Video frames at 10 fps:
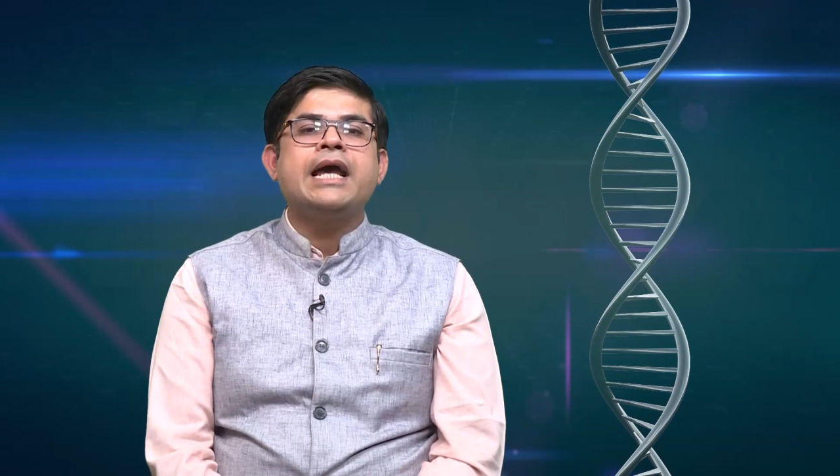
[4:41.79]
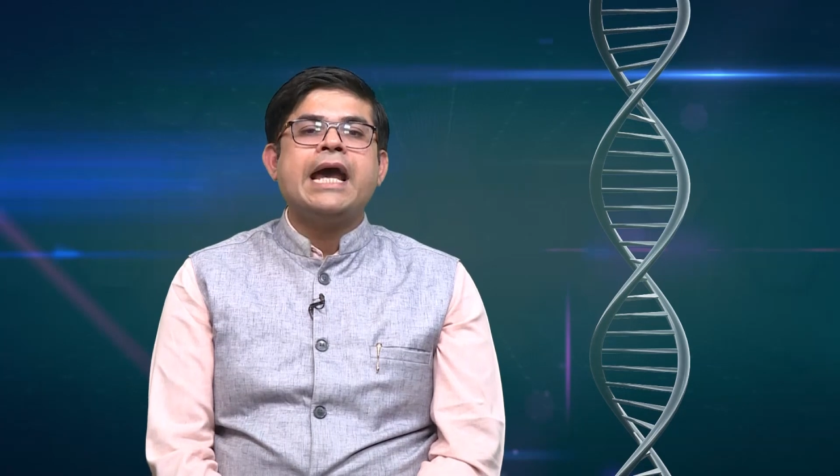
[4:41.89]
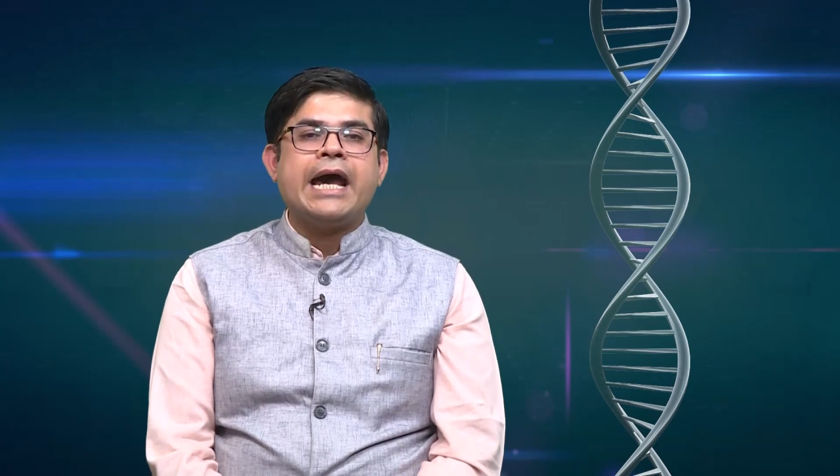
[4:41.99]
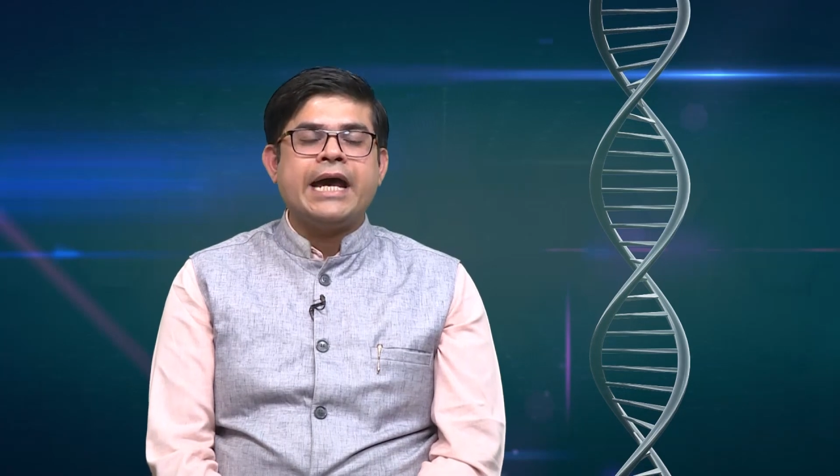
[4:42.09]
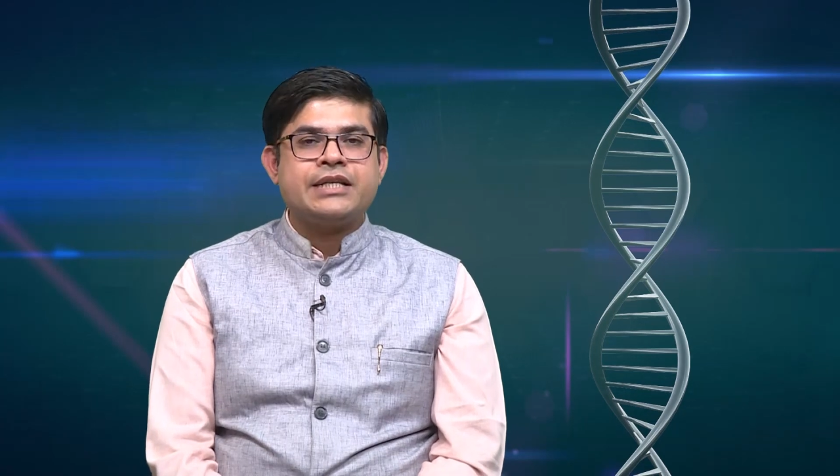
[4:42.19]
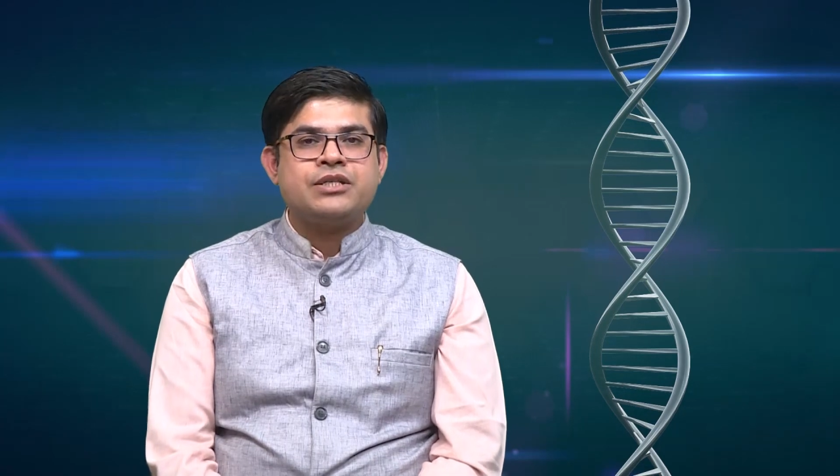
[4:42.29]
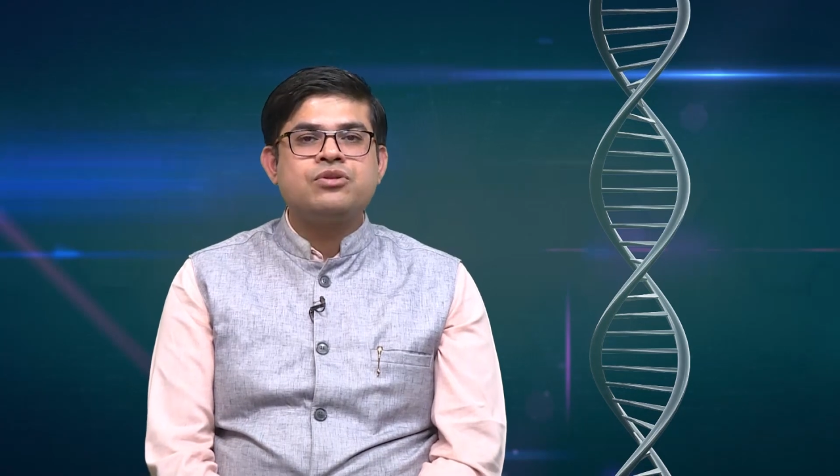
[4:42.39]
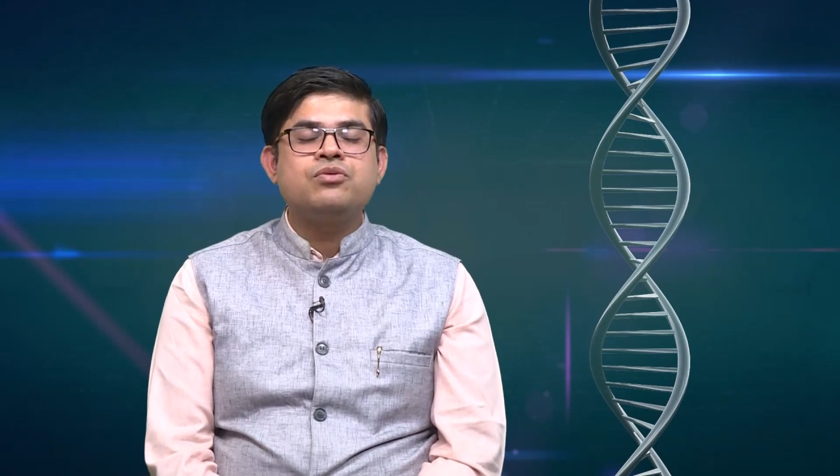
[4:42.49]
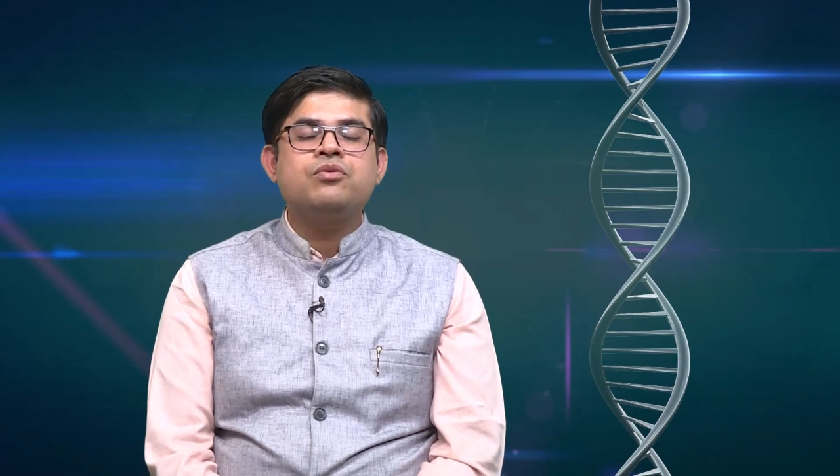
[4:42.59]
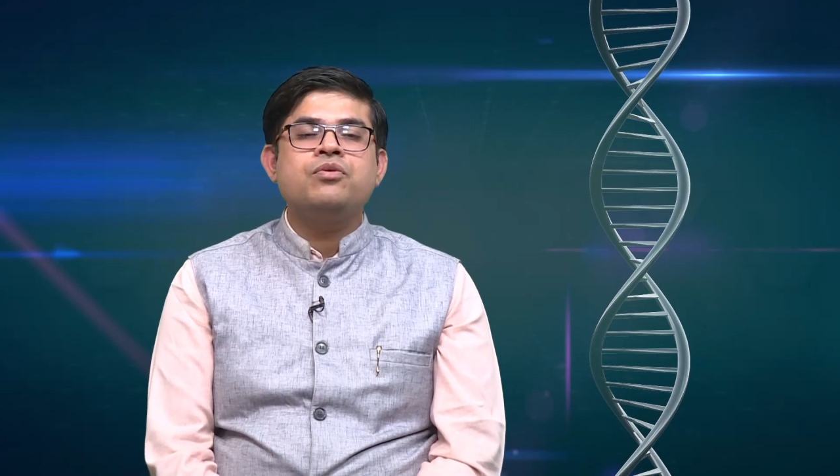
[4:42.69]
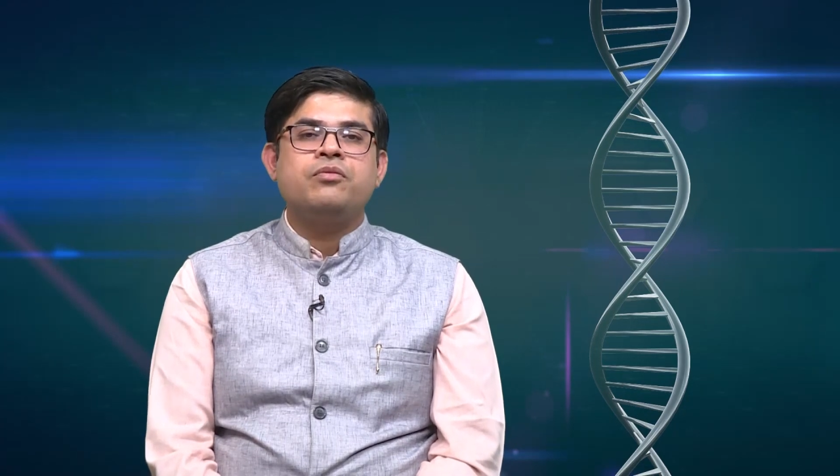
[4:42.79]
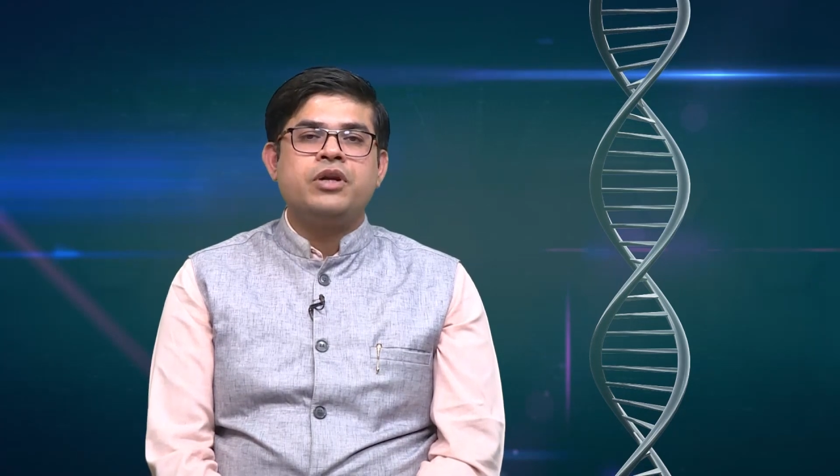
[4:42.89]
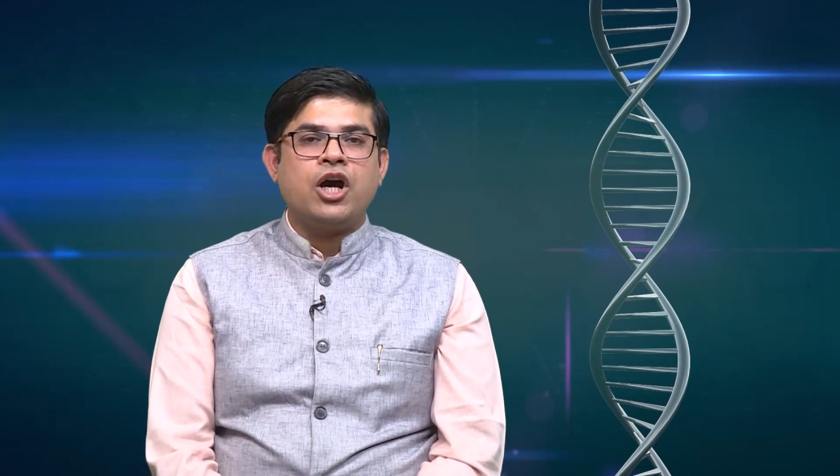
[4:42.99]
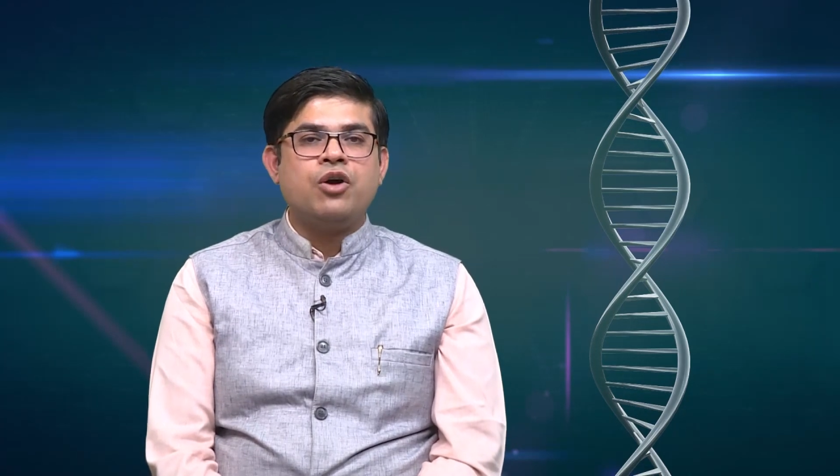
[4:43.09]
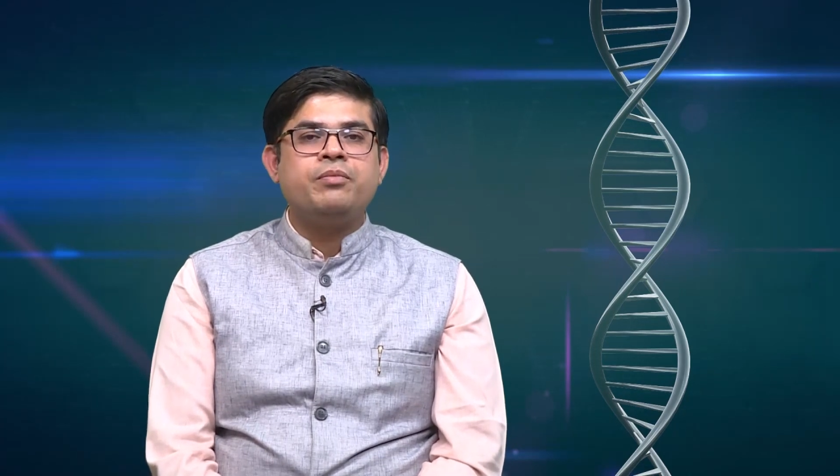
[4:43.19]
has to now